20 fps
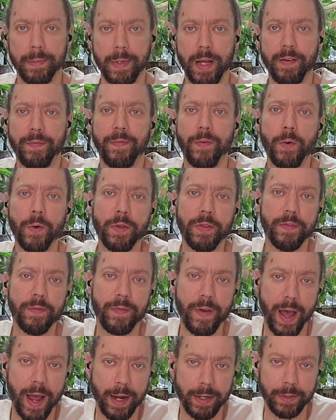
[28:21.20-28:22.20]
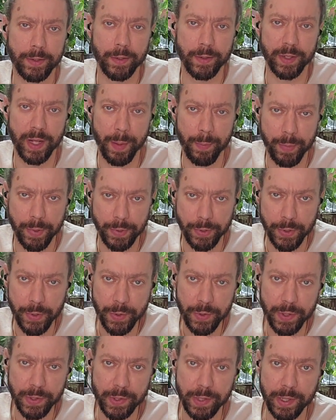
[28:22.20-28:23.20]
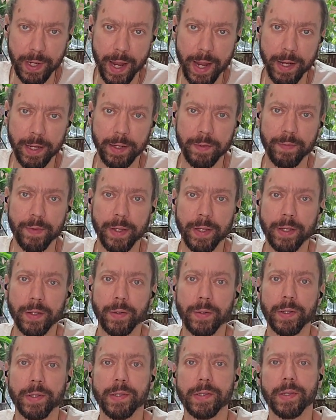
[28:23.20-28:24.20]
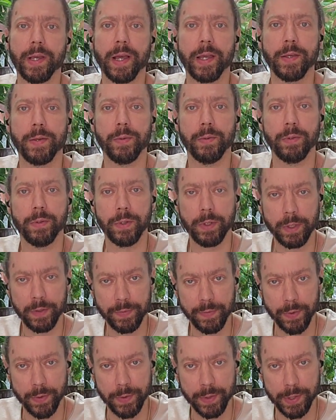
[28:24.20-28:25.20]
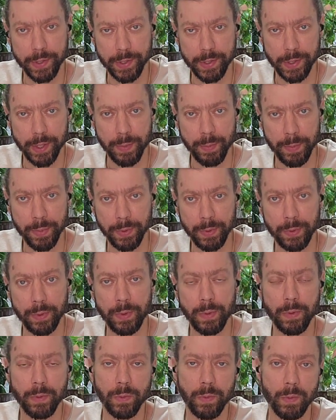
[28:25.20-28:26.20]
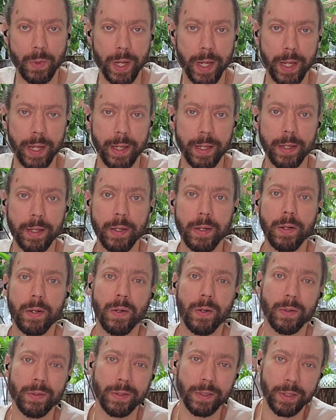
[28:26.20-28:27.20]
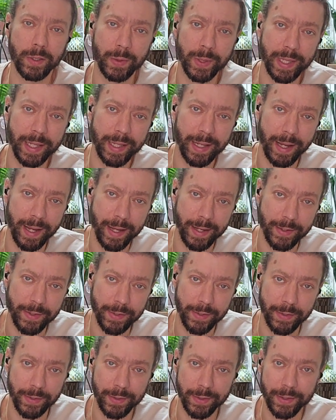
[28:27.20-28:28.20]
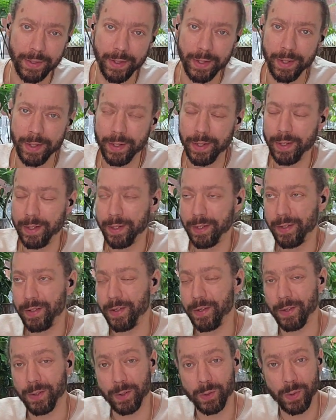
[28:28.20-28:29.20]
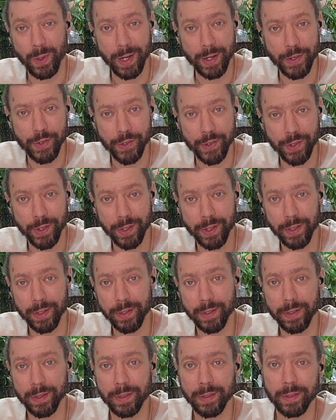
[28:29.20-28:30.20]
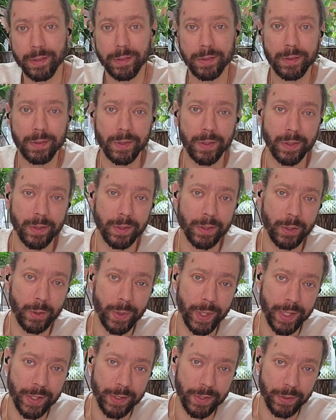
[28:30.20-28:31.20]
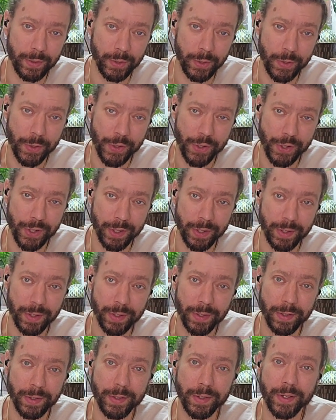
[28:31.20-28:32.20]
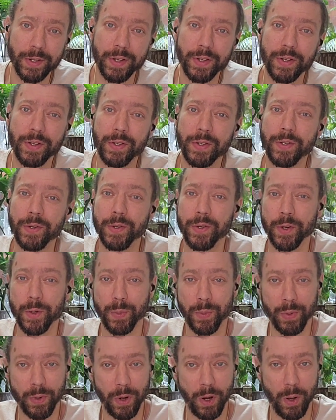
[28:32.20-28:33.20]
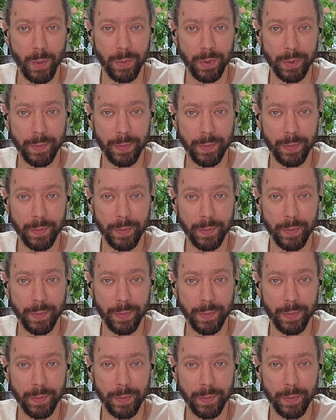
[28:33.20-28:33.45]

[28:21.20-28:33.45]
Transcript: A fourth factor that produces the negative ego is that you look for the simple way or the quick answer to your question or the quick solution to your problem.